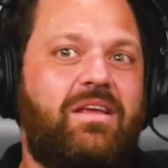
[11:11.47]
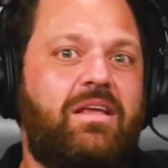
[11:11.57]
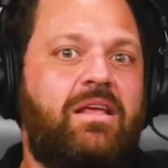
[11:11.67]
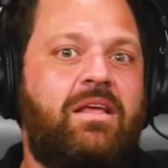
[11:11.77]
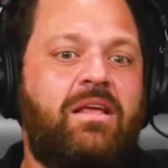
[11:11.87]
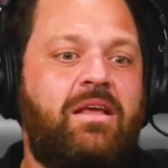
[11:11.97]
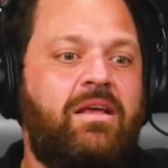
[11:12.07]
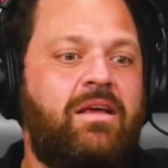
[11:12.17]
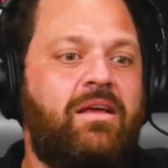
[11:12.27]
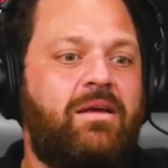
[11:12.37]

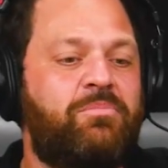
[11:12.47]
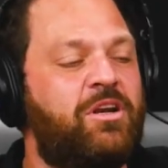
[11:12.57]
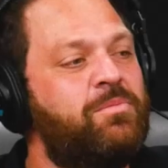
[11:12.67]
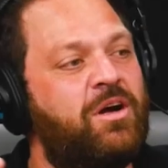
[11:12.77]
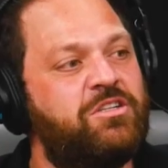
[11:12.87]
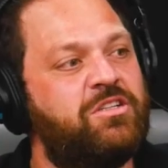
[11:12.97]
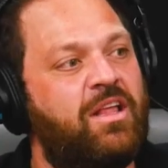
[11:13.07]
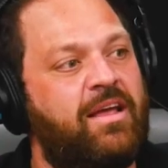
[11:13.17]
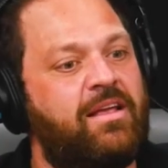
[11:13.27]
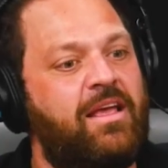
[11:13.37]
He pretty much
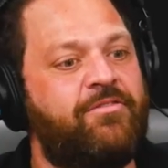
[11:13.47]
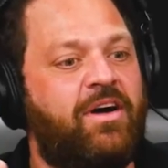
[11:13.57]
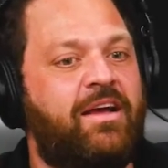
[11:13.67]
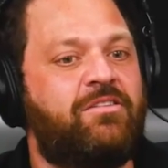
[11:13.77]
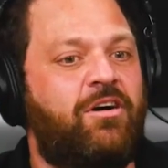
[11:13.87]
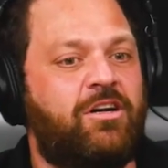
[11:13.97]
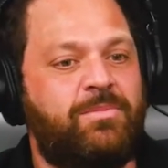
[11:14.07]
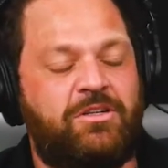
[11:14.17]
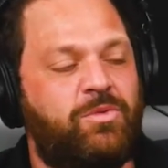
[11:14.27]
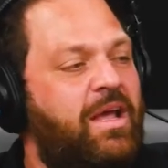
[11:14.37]
like if I talked
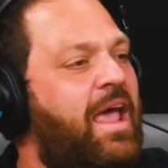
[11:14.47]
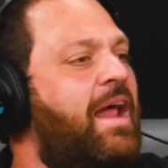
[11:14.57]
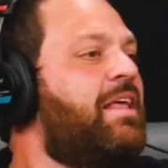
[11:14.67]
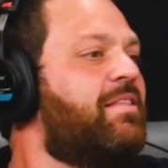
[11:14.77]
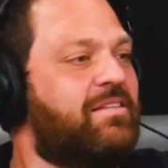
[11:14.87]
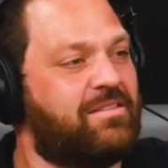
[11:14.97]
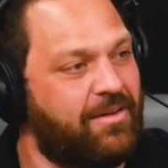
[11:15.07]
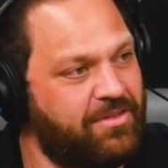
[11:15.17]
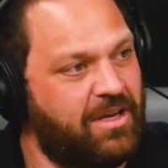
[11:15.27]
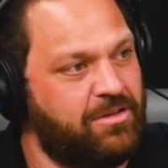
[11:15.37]
about doing any of the
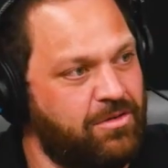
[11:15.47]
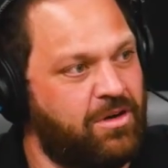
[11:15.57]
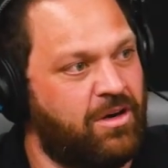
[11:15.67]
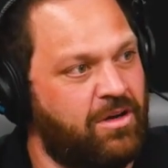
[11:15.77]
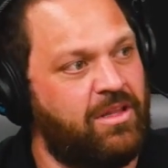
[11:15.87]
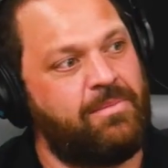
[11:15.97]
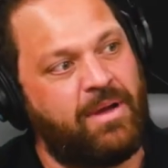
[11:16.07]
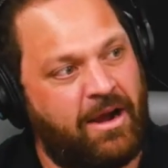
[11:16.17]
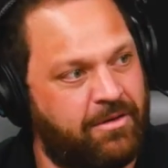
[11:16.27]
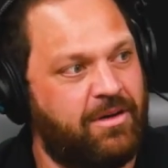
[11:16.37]
stuff that I do currently
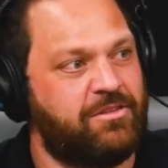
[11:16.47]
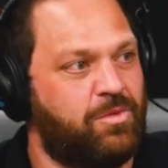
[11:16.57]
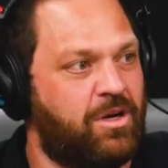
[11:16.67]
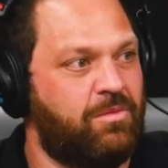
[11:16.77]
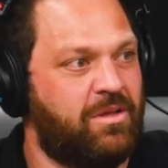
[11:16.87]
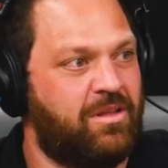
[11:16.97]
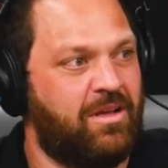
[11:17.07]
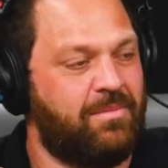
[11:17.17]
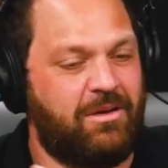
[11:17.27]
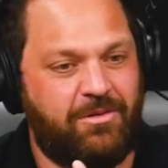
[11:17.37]
back when I was working with
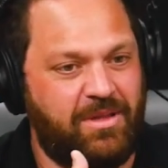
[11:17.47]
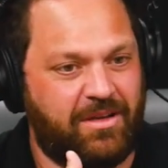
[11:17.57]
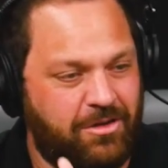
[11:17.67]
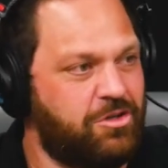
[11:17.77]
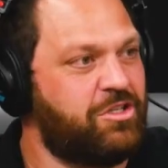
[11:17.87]
him, it would be like no